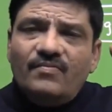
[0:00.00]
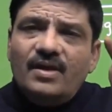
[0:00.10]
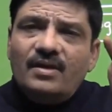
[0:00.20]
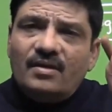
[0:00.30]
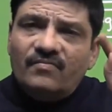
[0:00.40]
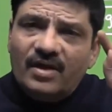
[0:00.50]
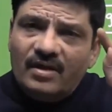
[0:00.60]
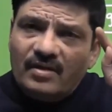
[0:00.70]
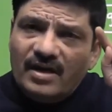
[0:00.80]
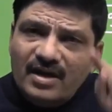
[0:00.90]
will
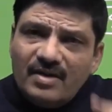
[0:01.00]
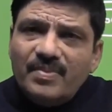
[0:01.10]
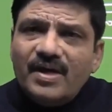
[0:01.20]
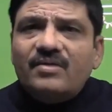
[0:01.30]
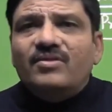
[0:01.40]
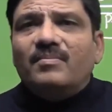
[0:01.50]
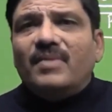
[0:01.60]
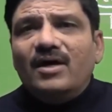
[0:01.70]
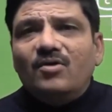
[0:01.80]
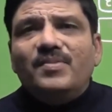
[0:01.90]
inhibit the
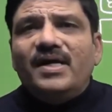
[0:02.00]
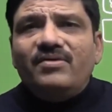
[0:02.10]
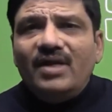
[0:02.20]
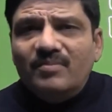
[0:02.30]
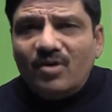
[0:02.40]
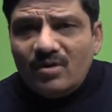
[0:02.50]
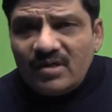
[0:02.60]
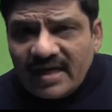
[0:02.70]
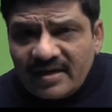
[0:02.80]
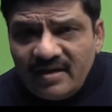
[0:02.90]
myometrium
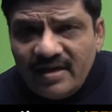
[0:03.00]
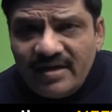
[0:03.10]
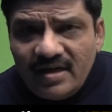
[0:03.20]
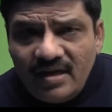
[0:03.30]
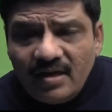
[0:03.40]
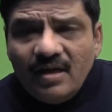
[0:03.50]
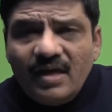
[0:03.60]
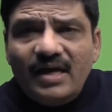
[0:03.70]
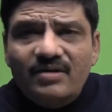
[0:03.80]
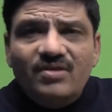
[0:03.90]
contractility
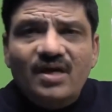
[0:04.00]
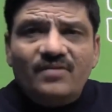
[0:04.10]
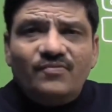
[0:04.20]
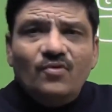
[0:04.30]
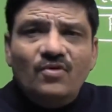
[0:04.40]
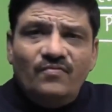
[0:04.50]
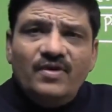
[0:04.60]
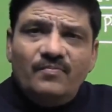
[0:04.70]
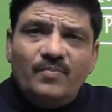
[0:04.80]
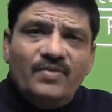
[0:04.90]
and therefore
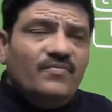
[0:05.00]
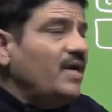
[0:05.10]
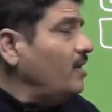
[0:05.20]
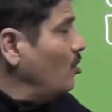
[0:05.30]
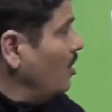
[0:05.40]
will prevent